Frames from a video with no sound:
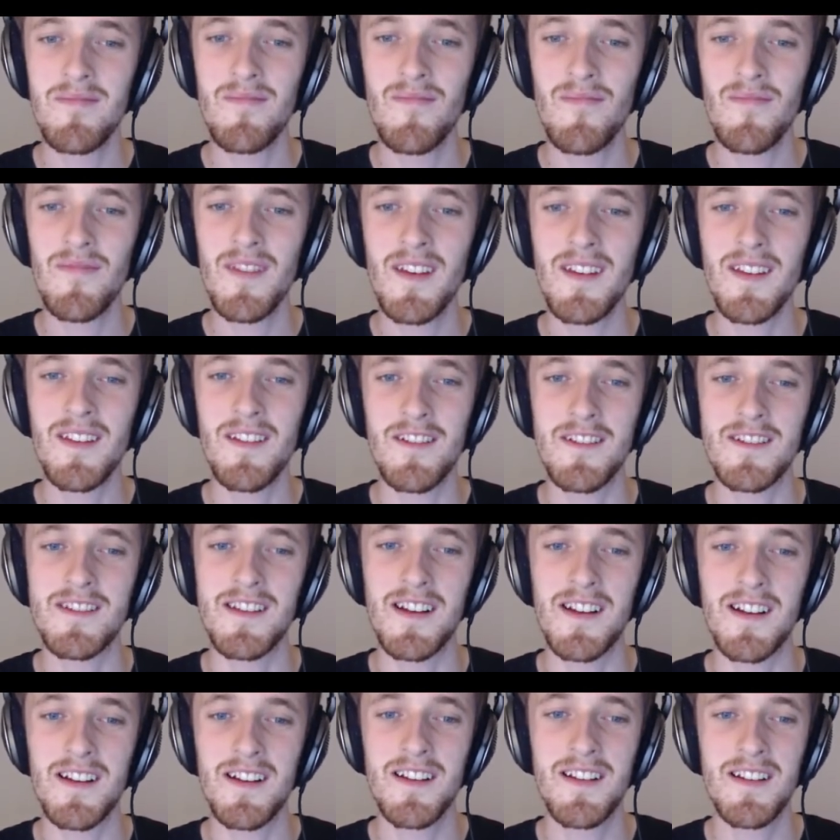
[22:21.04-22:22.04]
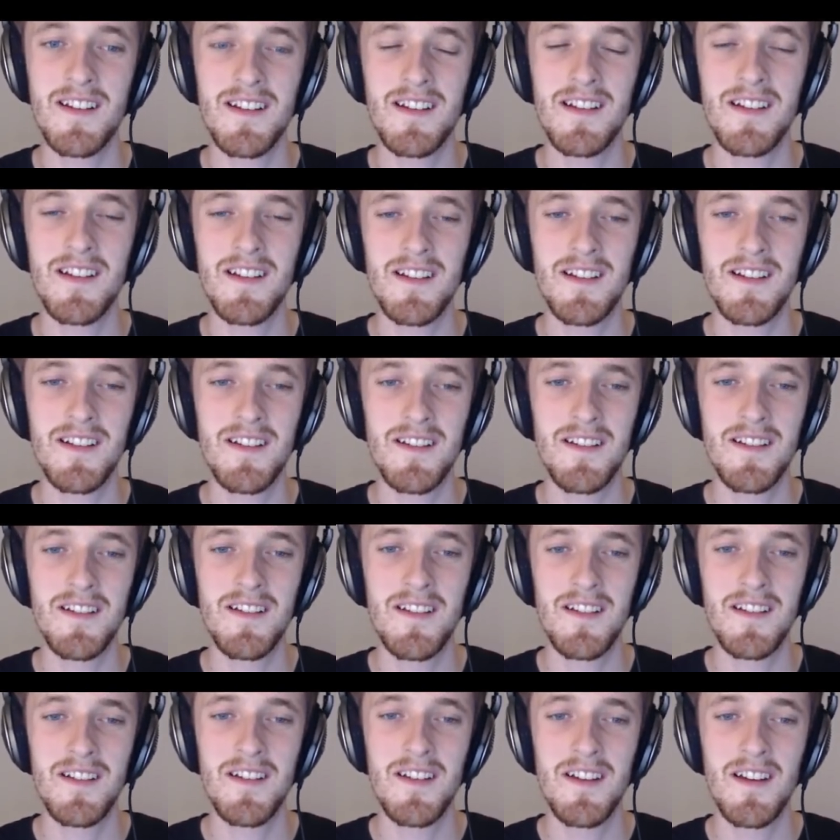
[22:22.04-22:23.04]
That's interesting.
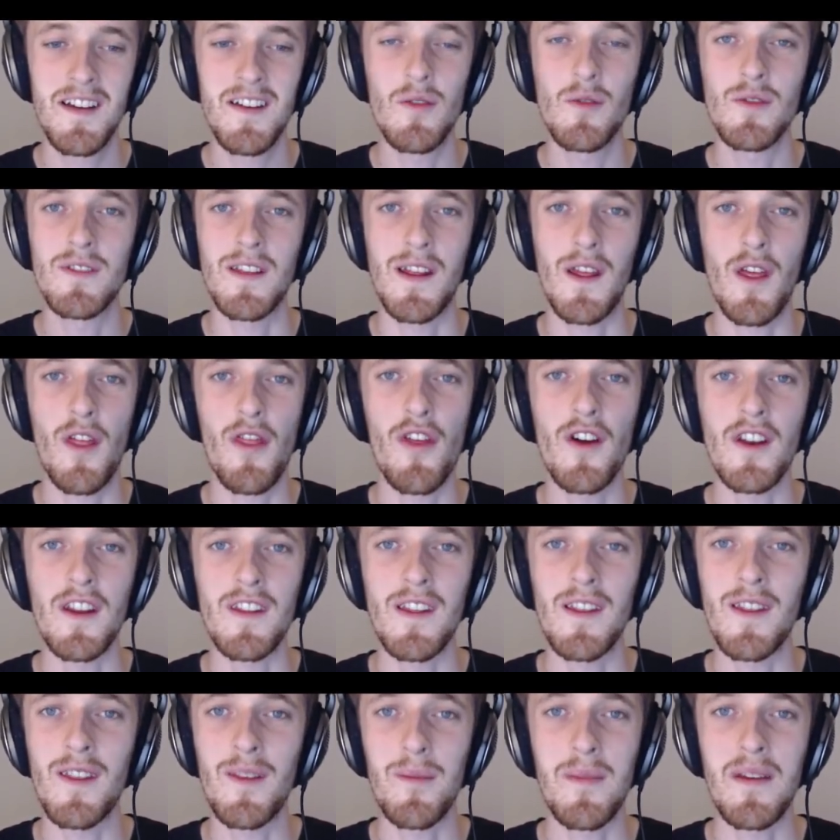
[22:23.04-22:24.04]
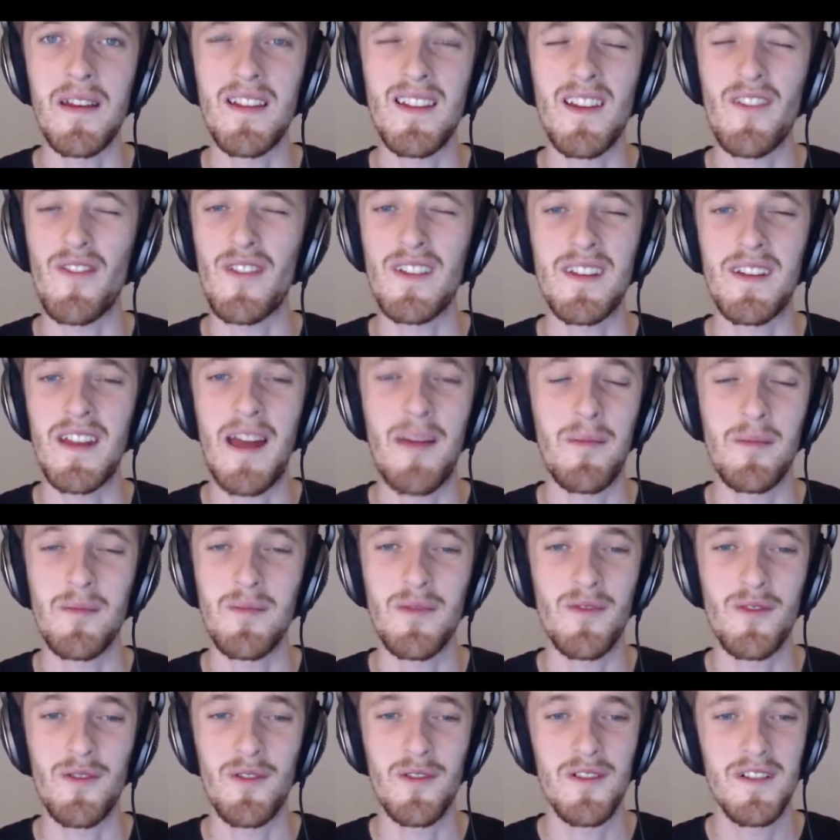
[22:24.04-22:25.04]
Also, he thudded into me, I definitely didn't have
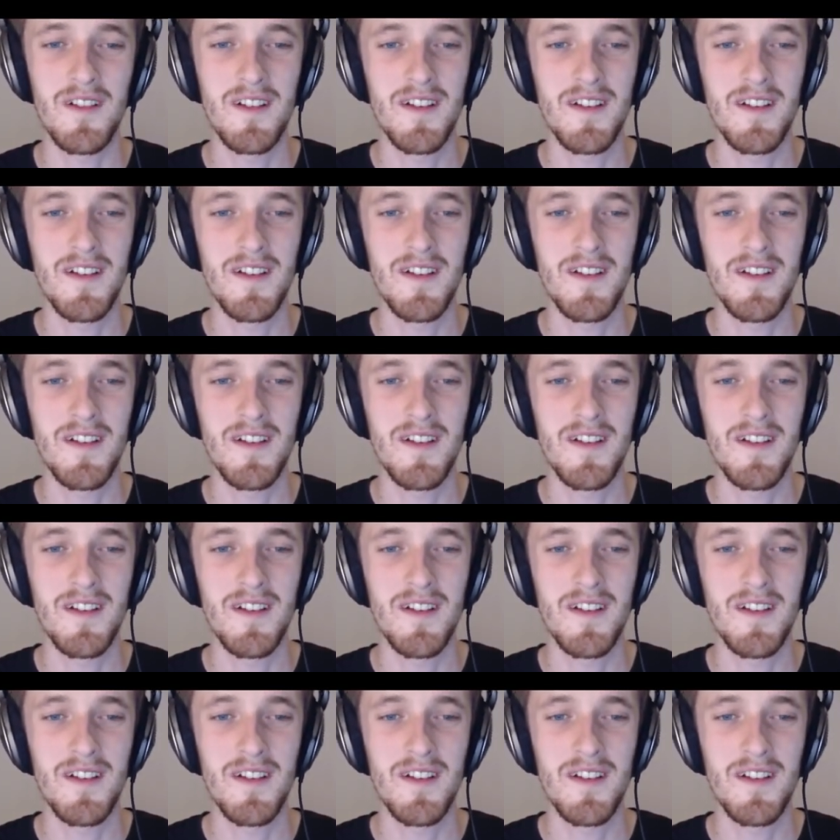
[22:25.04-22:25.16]
before.